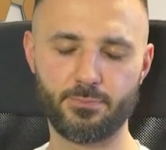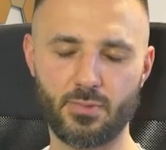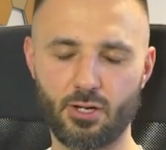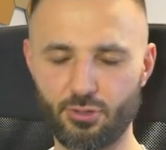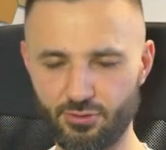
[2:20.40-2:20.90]

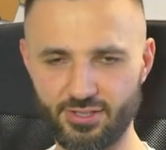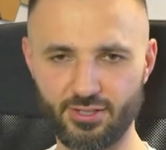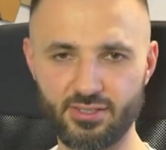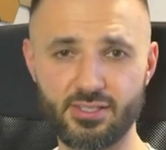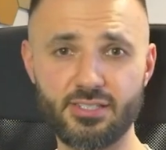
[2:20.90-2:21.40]
Although
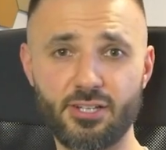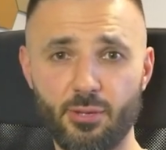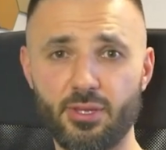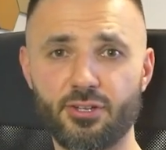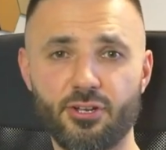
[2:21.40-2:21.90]
Dylan did
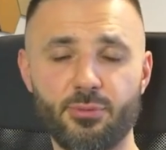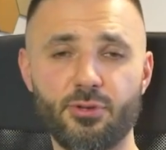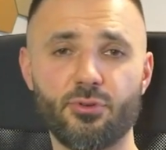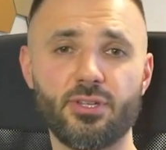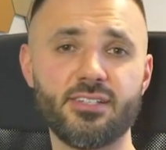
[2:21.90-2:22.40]
tell me they're going to
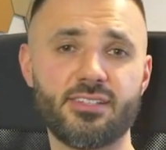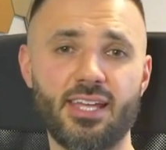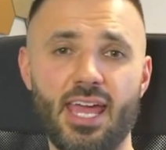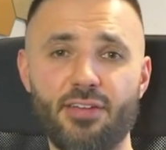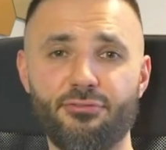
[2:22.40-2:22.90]
be
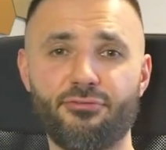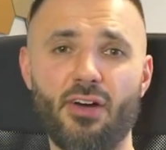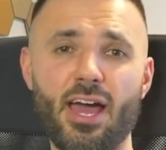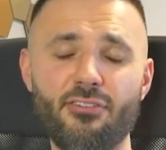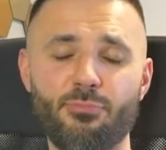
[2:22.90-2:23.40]
releasing a
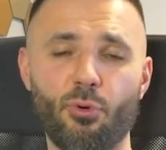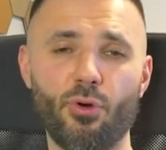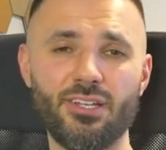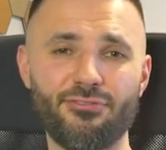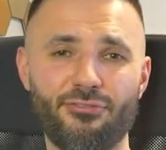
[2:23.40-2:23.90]

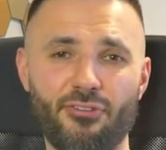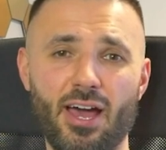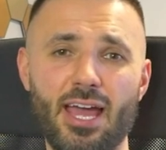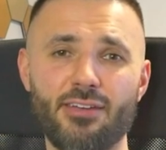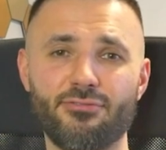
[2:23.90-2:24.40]

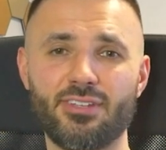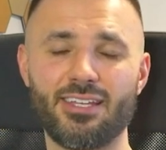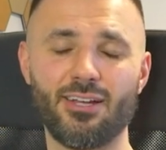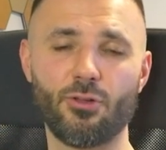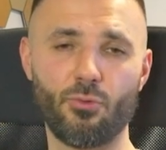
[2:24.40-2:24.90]
5.5
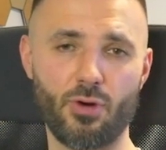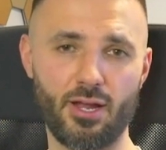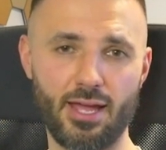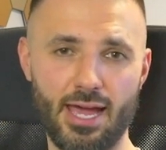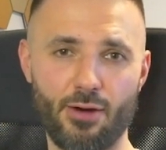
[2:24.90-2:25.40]

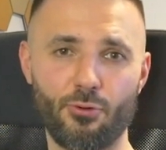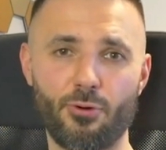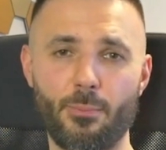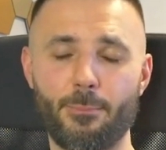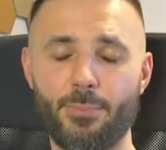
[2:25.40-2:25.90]
kilowatt
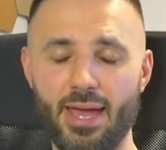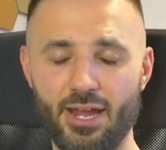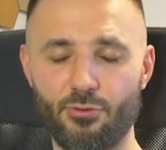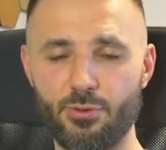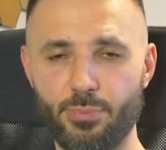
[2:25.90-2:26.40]
hour
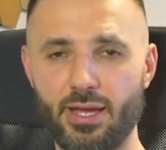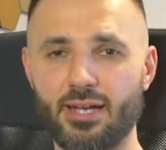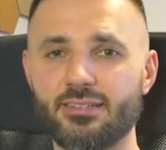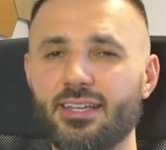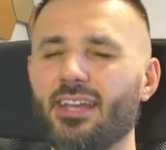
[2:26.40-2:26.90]
battery
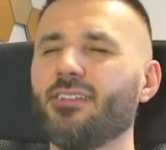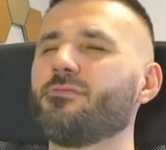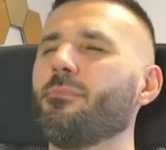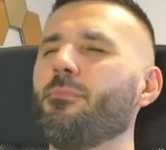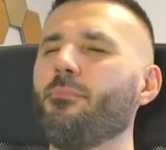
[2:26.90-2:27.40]
pack. That
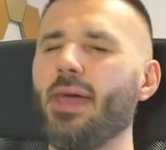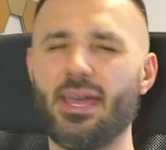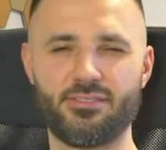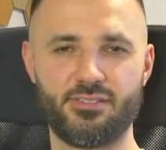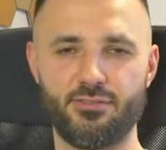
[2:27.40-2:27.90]
is
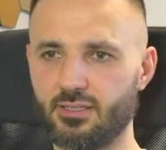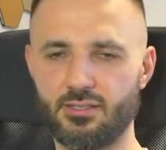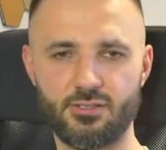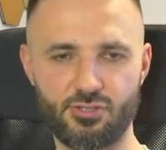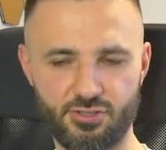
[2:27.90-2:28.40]
massive.
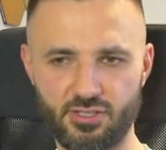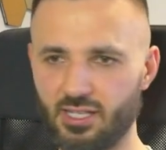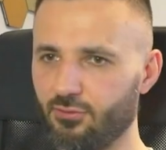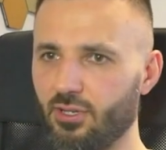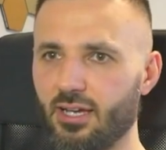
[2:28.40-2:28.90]
Just to
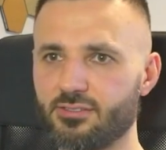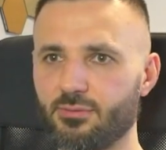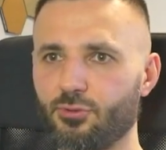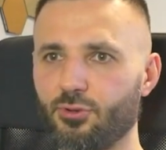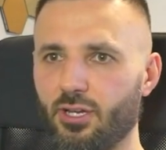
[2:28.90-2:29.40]
give you guys
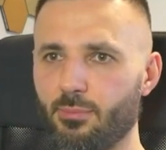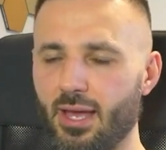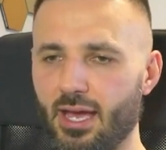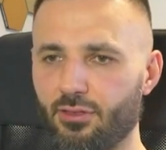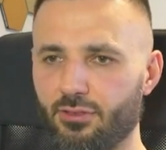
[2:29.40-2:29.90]
some quick
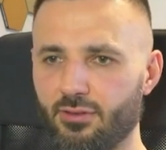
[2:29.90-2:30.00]
math,